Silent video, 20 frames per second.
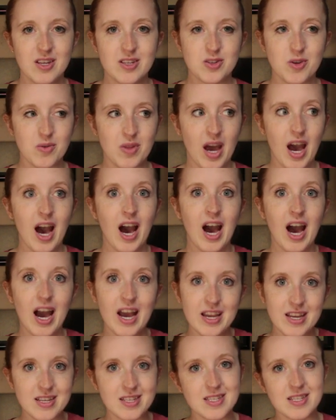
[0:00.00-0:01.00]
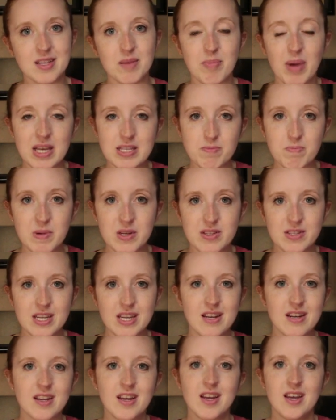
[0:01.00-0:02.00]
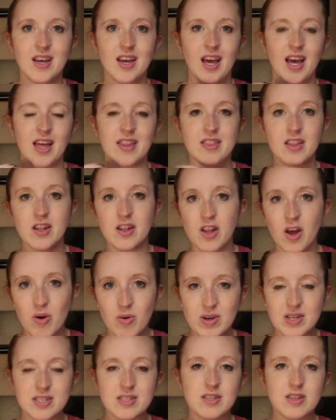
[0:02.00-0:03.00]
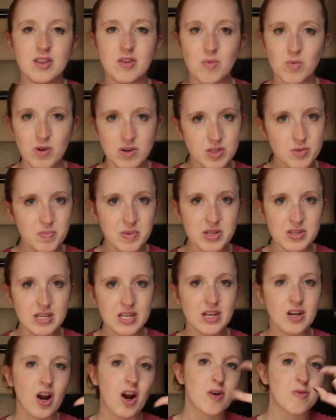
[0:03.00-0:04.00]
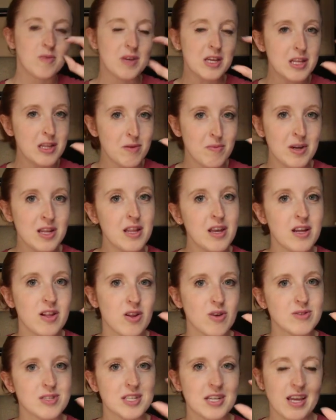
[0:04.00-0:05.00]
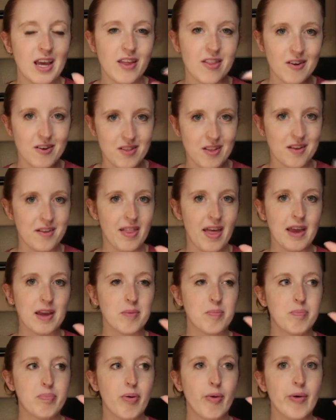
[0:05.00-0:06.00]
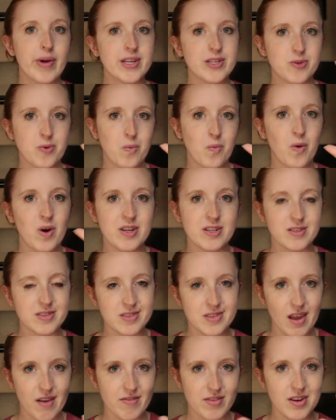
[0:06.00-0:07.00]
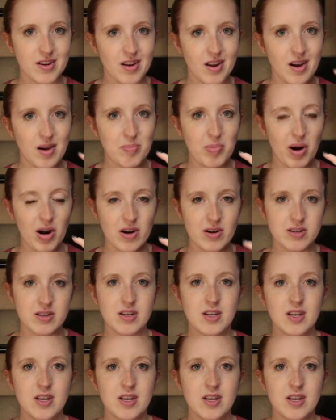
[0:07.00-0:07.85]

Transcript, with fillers: So the highest, the best building, and the lowest, the worst building are really, really close together. They're like 0.17 apart.